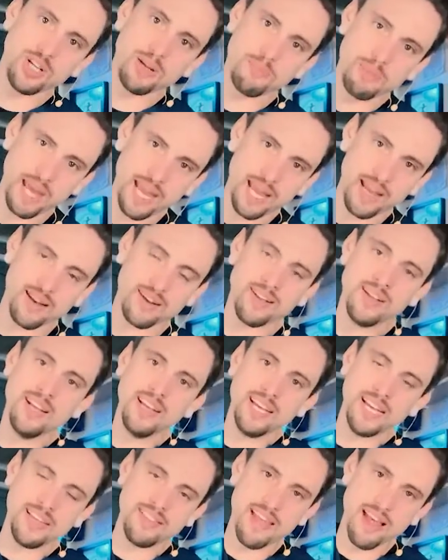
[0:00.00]
pain
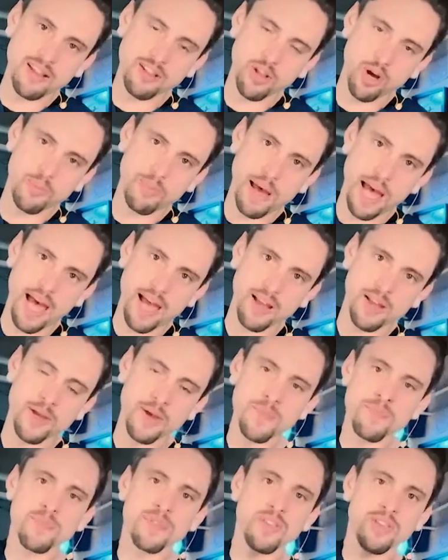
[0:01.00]
in that low back,
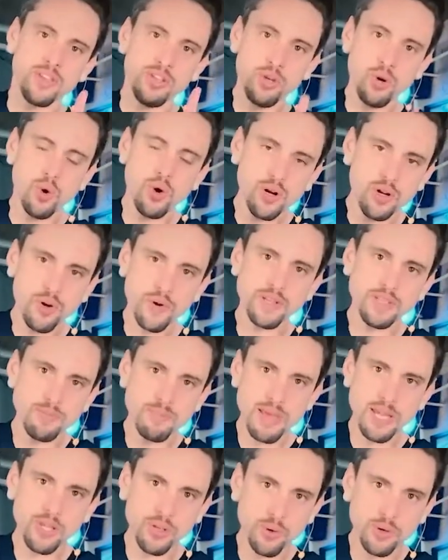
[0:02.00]
you're going to
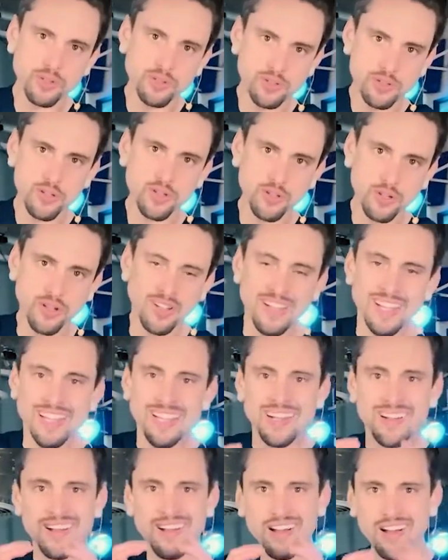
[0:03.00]
make your circle
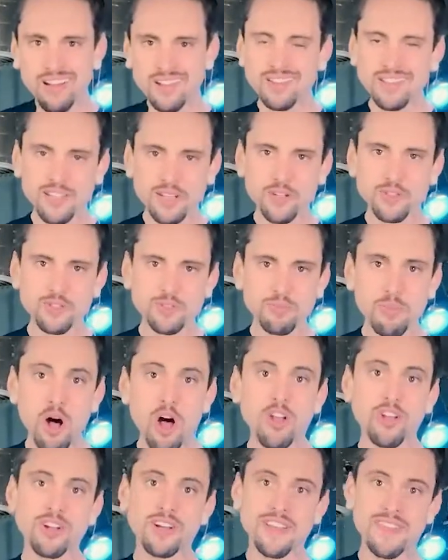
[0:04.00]
a little
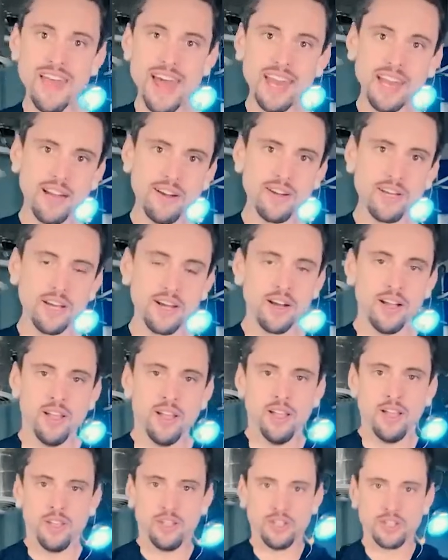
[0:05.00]
smaller in that area.
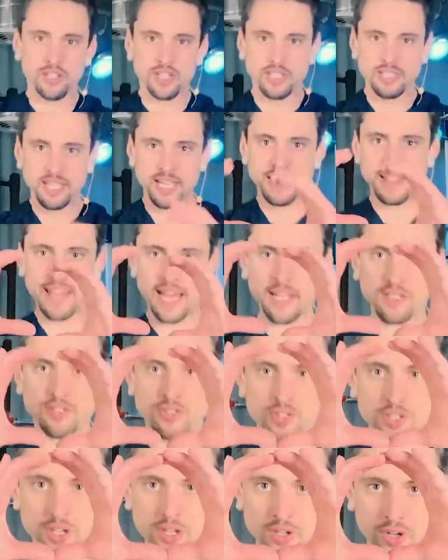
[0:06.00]
You're going to take that
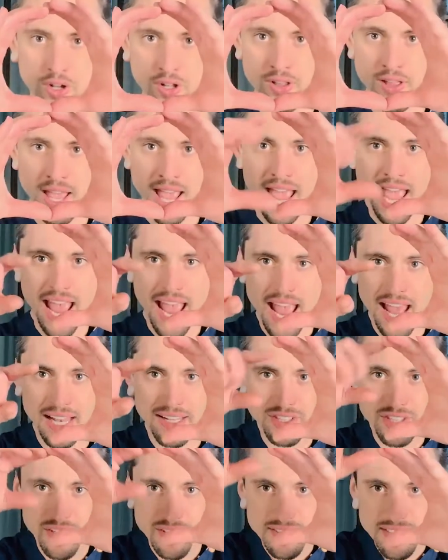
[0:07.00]
circle and
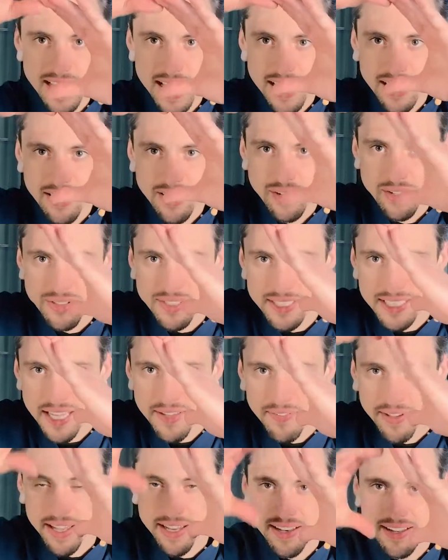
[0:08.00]
just take a little
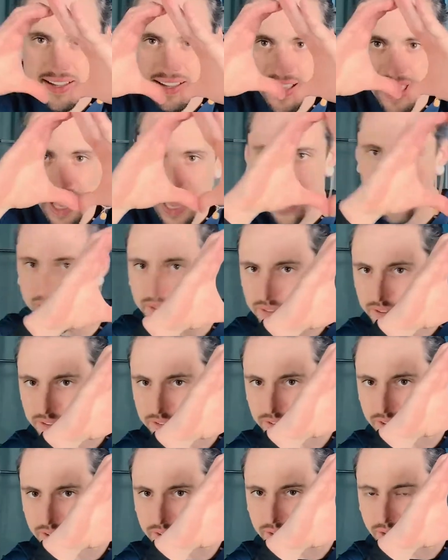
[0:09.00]
divot out of the
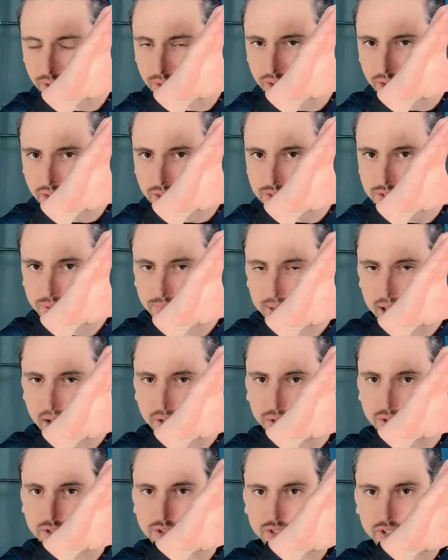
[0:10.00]
circle. So now
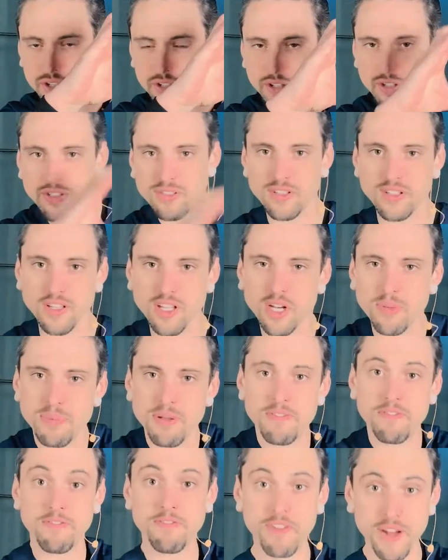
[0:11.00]
your circle is a little
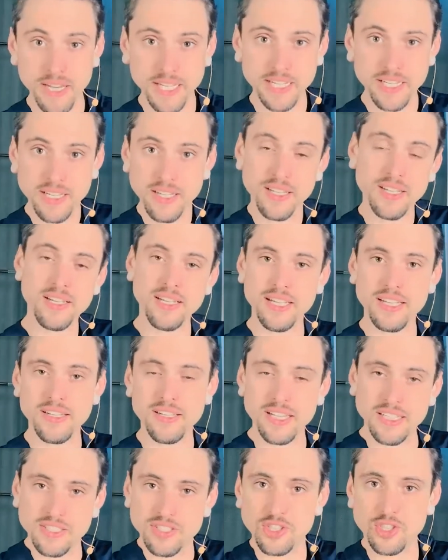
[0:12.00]
bit funny in
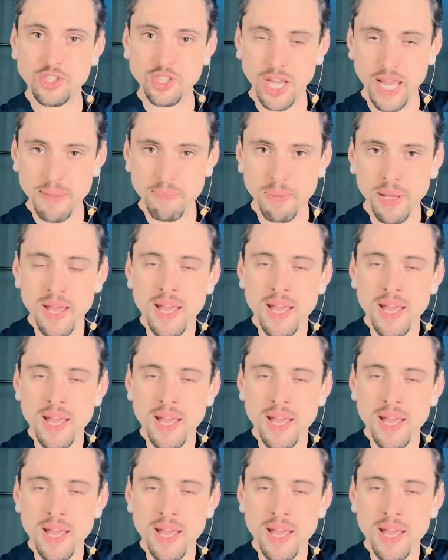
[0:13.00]
its shape